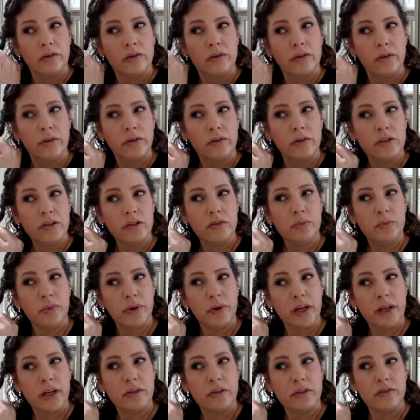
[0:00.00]
So you just
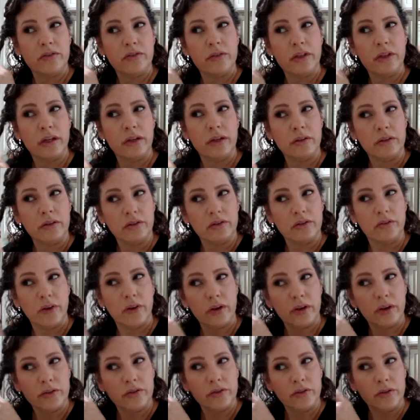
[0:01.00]
braid those down as
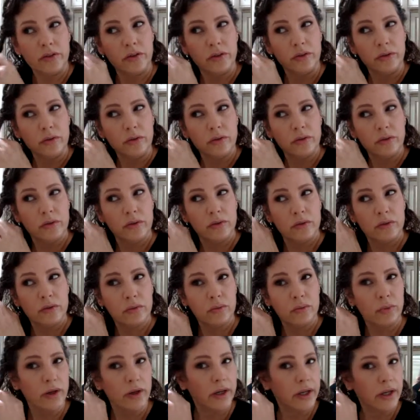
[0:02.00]
far as you
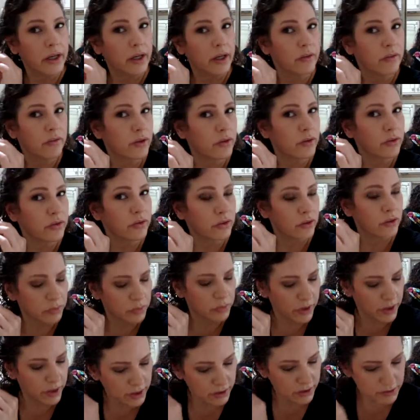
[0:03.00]
want to have those
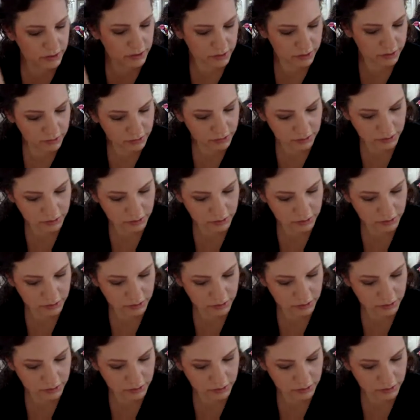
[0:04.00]
little braids.